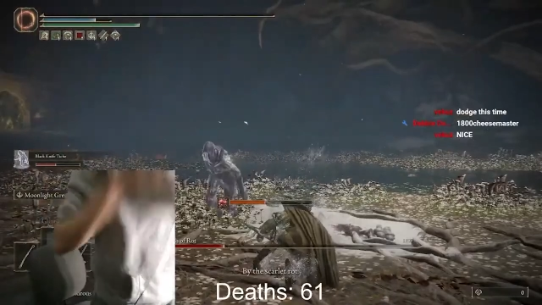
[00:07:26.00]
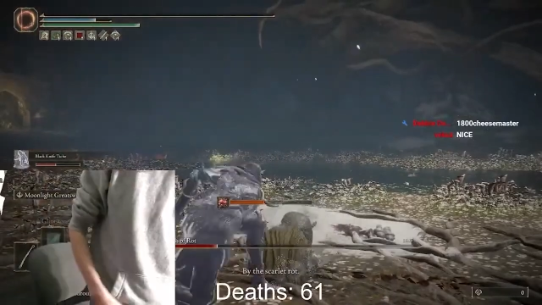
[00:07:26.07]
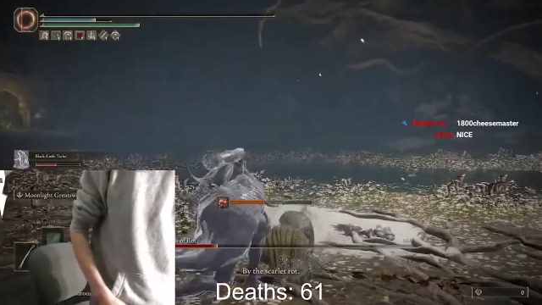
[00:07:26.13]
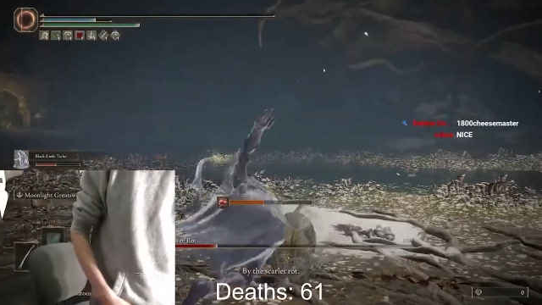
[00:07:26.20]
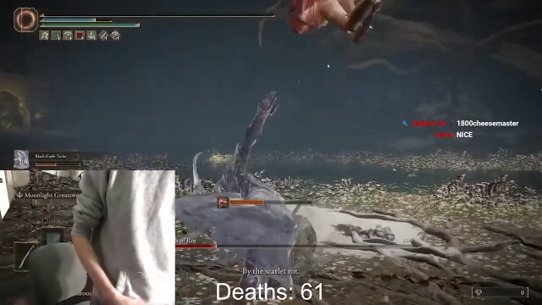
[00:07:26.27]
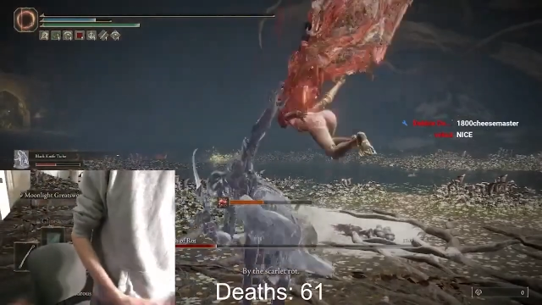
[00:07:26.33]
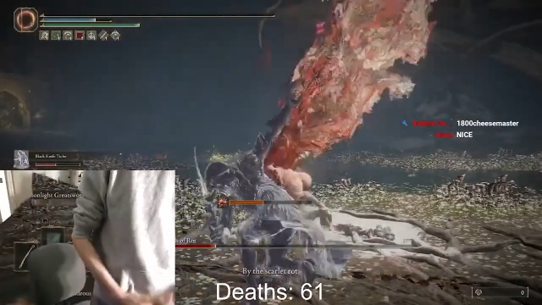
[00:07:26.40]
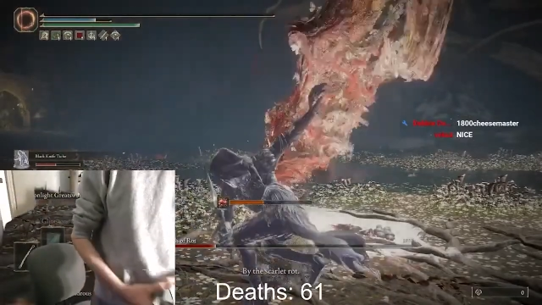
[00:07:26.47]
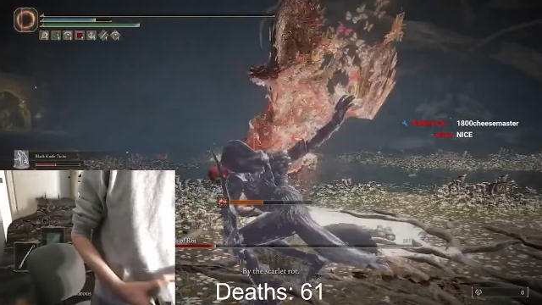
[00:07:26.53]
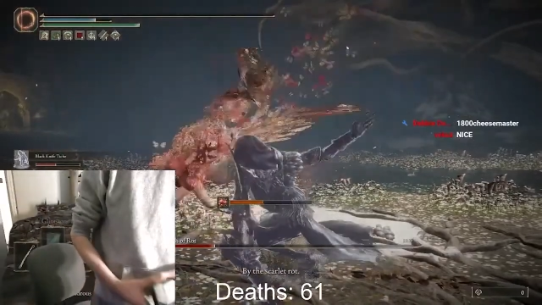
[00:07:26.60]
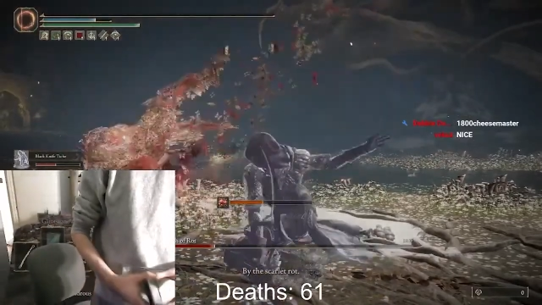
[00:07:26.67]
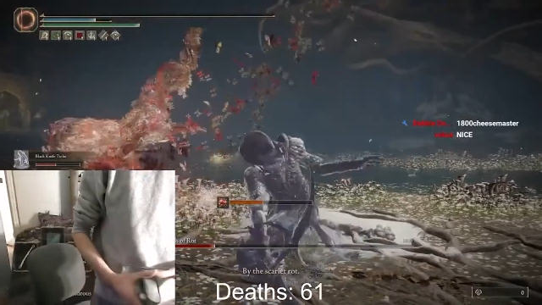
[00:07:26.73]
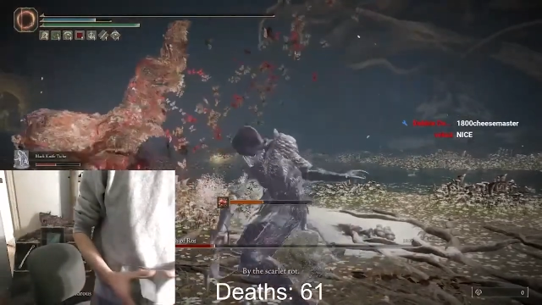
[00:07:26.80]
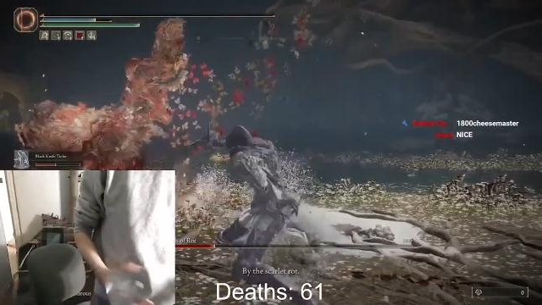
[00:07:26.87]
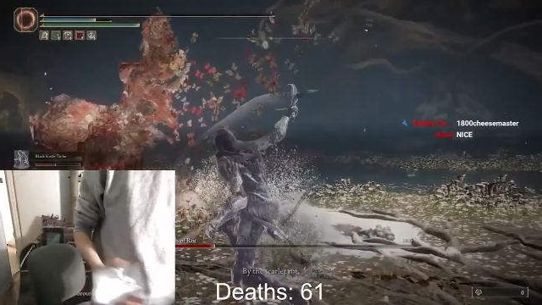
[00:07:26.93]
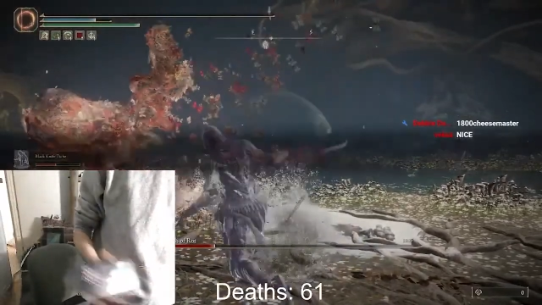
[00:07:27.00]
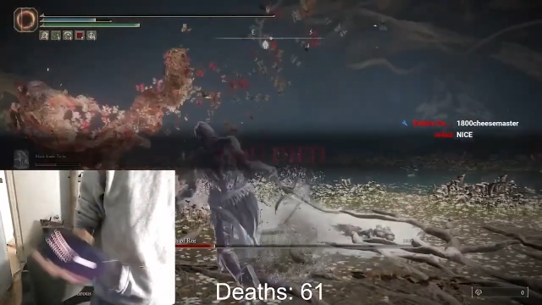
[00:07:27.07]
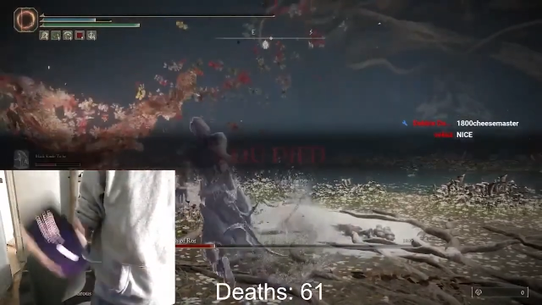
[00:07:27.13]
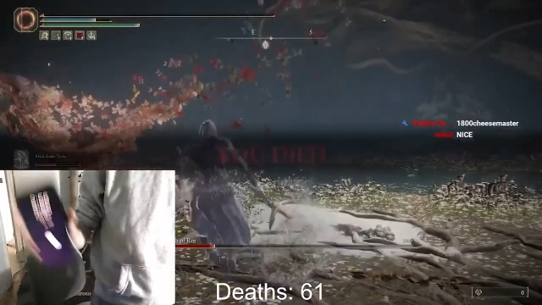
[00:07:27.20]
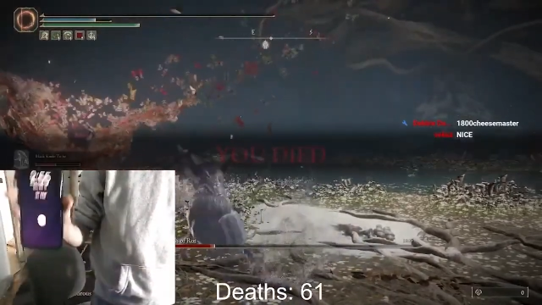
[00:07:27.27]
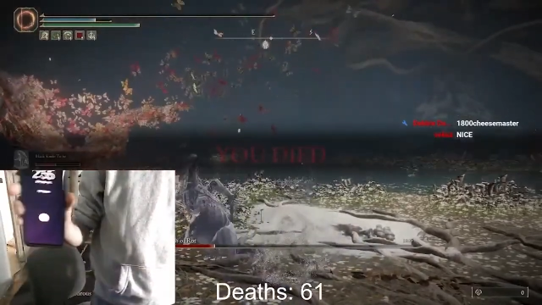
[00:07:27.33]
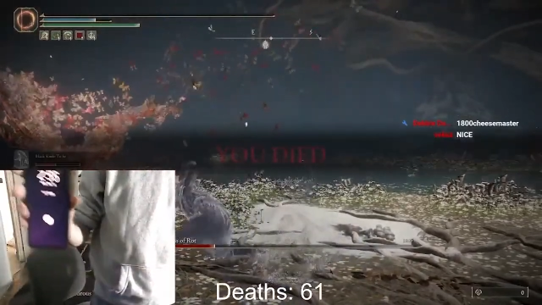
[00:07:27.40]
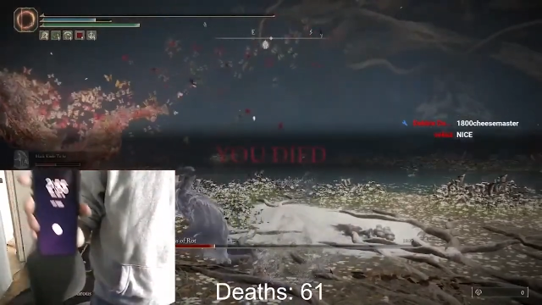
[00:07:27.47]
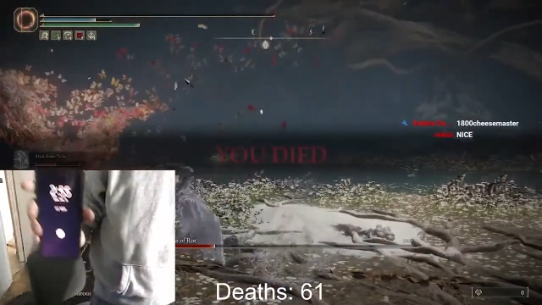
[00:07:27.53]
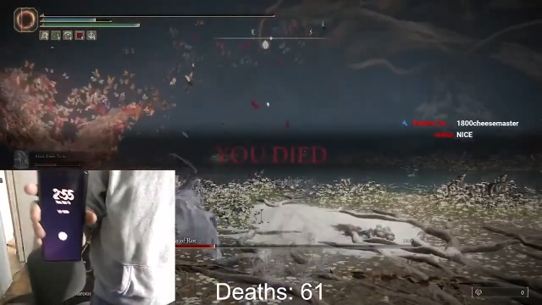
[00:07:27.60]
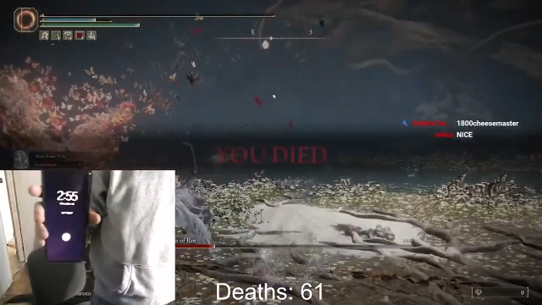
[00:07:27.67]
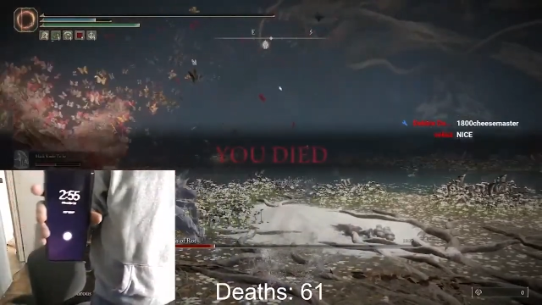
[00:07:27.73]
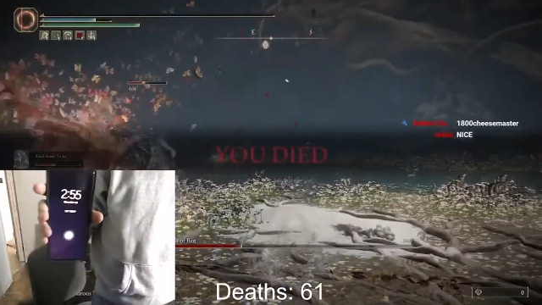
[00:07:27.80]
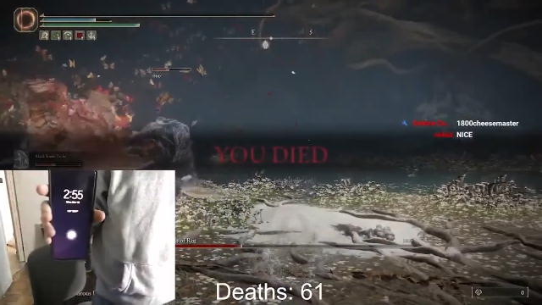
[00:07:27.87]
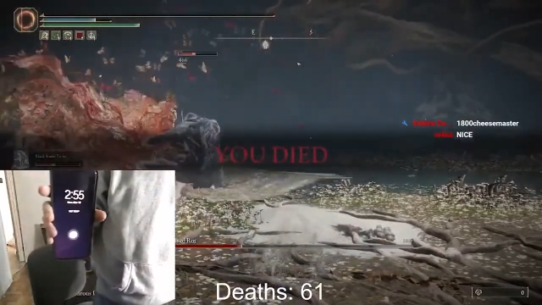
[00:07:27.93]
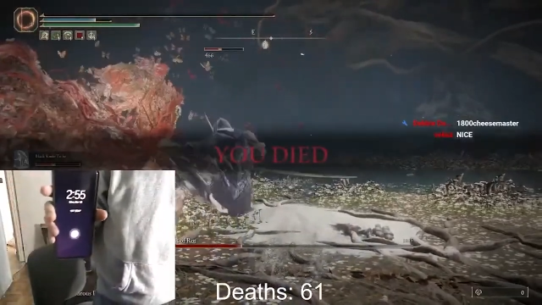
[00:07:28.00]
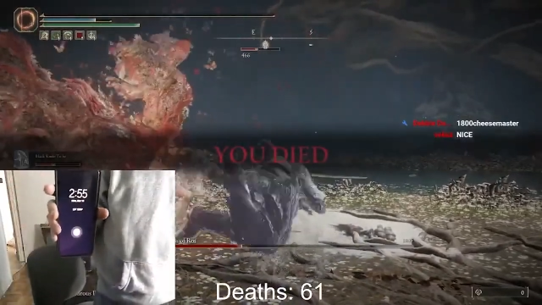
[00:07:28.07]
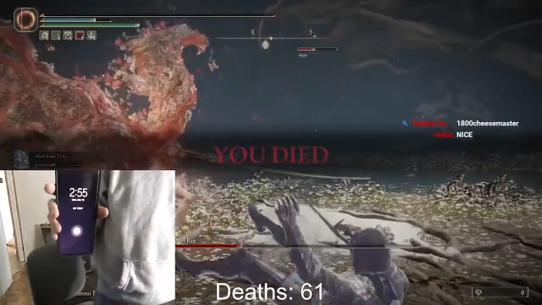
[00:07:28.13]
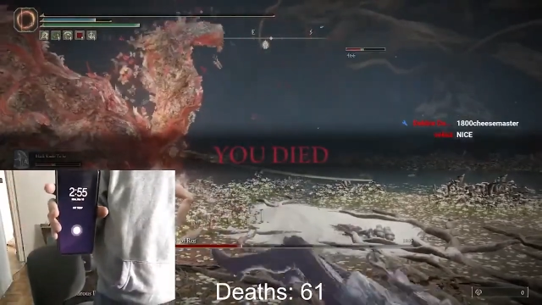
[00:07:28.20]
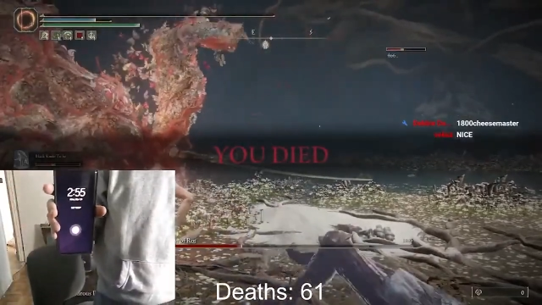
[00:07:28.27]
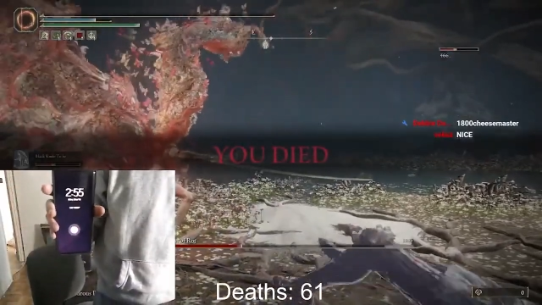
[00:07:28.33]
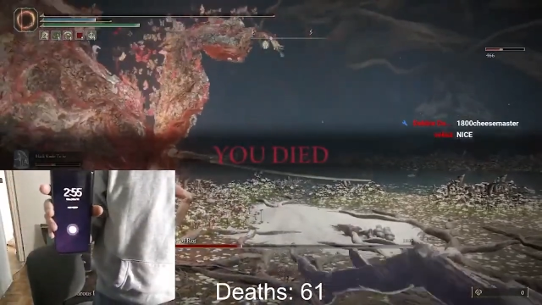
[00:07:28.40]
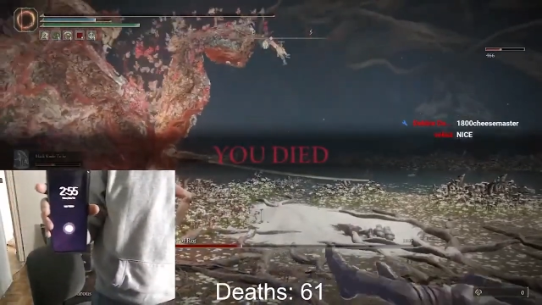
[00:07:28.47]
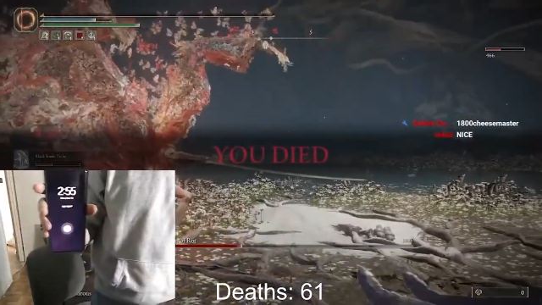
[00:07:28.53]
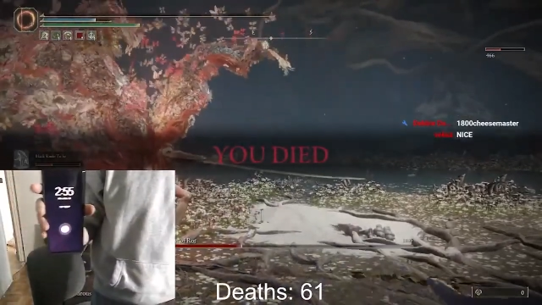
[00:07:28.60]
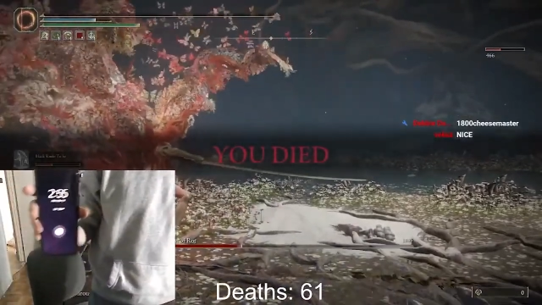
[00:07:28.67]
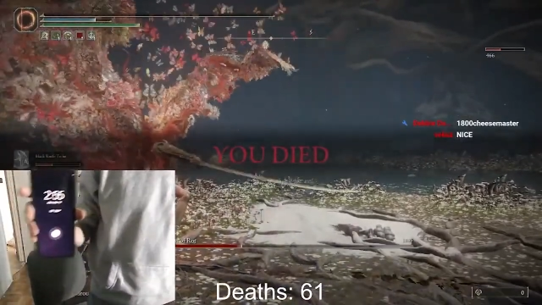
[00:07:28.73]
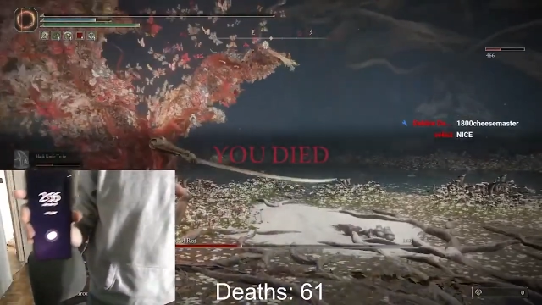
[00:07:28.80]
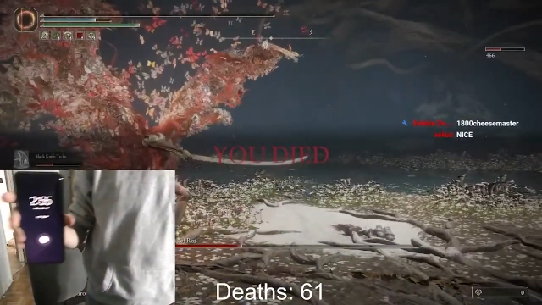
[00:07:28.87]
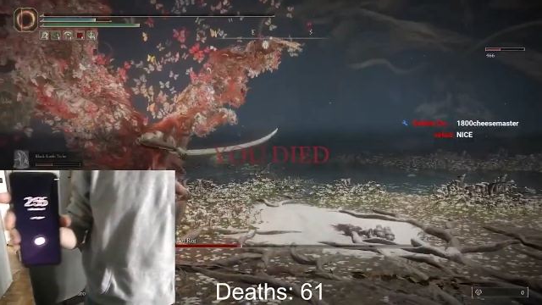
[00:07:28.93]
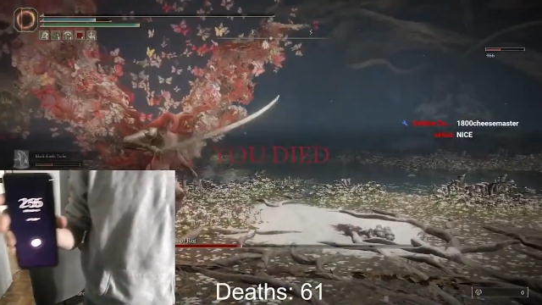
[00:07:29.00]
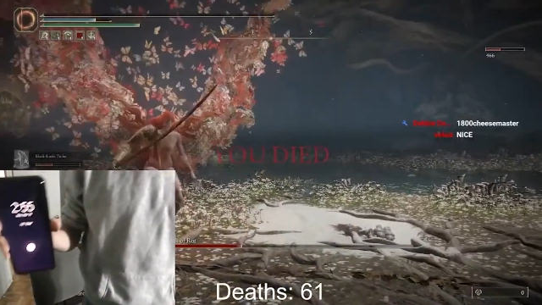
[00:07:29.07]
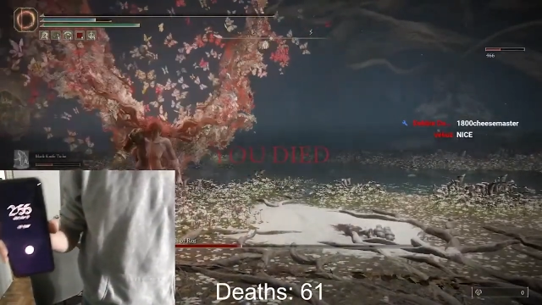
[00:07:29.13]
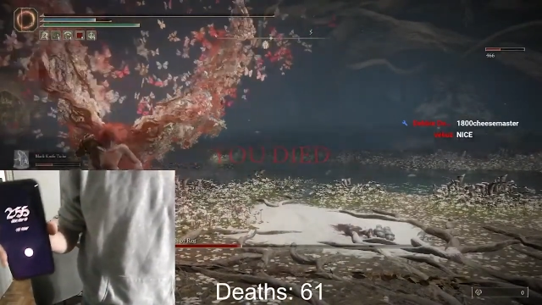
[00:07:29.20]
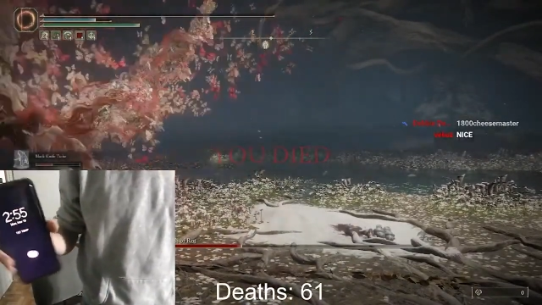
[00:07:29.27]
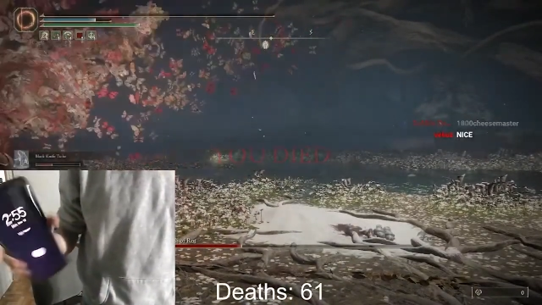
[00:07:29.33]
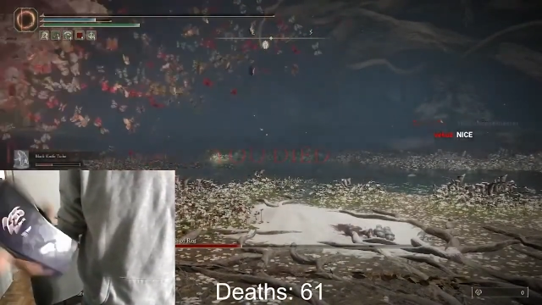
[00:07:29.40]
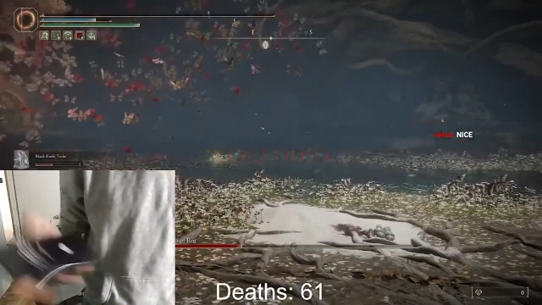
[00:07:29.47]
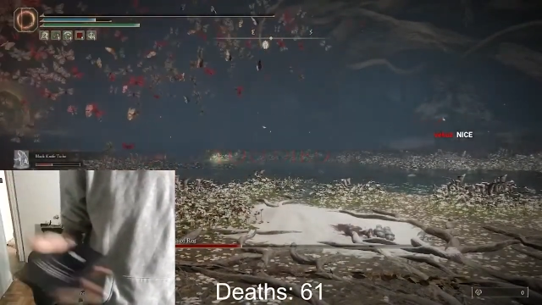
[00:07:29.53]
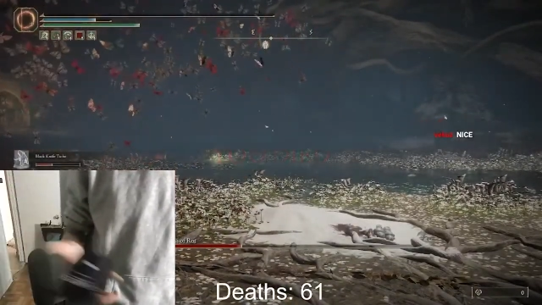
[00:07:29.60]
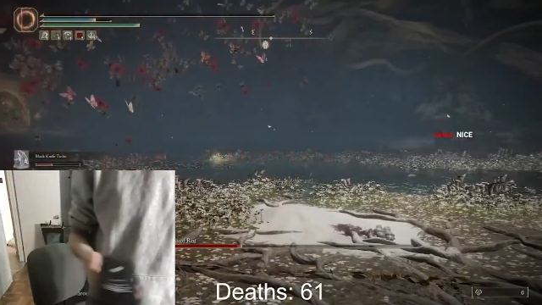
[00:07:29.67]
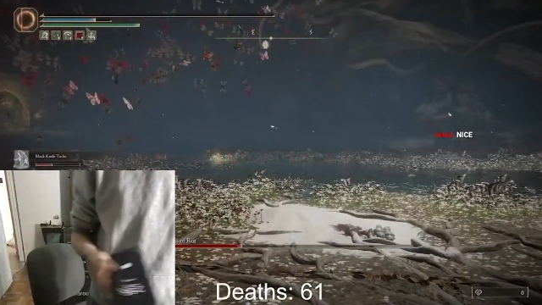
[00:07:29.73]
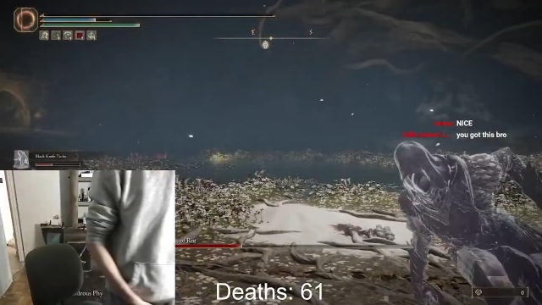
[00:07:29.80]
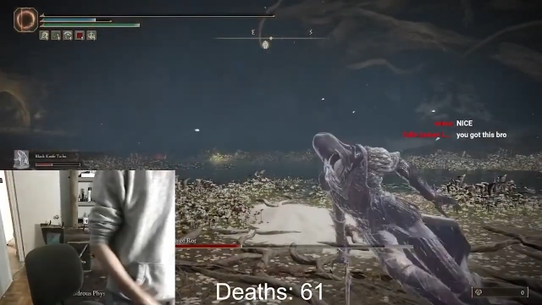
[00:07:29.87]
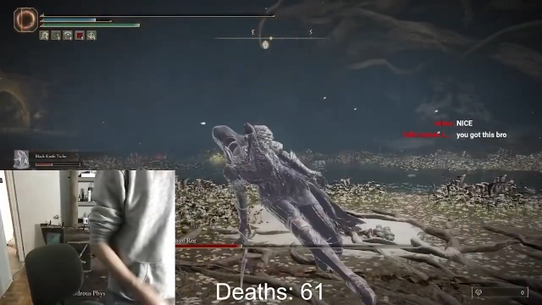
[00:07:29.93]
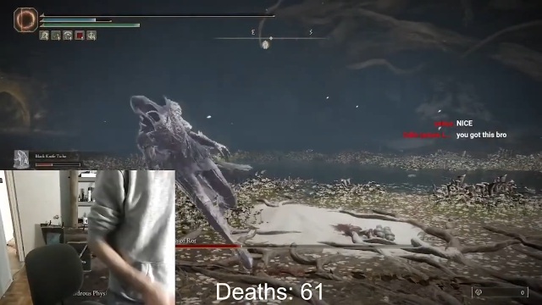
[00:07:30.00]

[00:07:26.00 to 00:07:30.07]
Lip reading: Nobody's mouth can be seen.